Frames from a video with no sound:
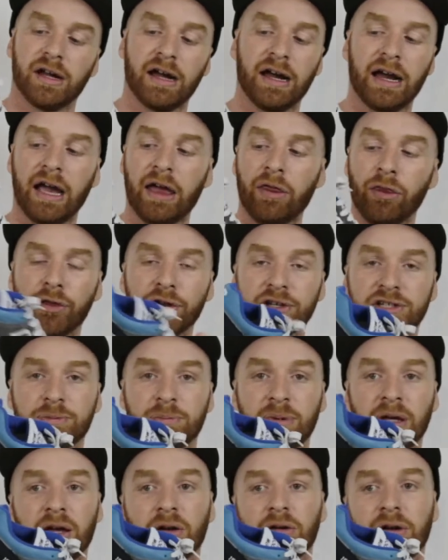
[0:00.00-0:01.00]
and this
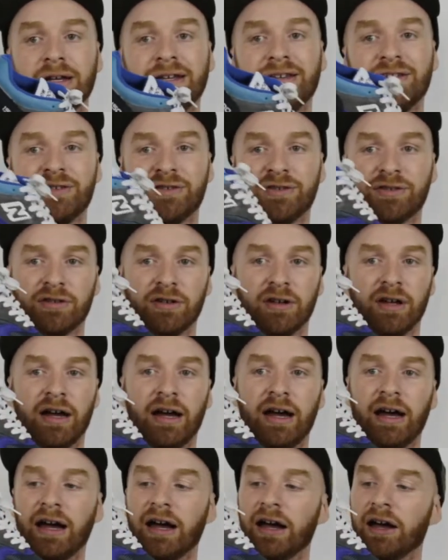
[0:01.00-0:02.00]
pair is
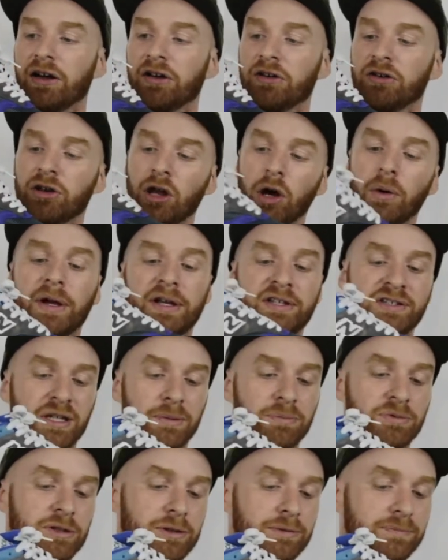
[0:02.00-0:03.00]
no
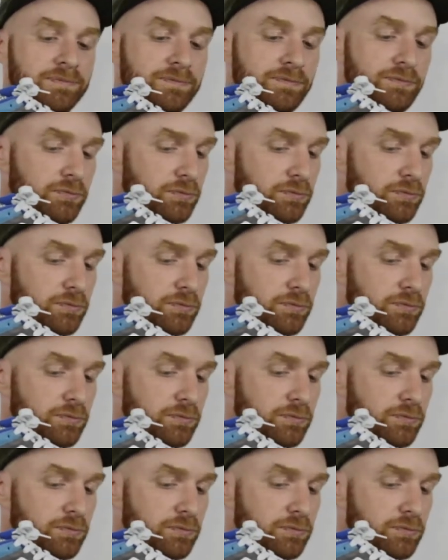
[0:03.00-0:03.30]
exception.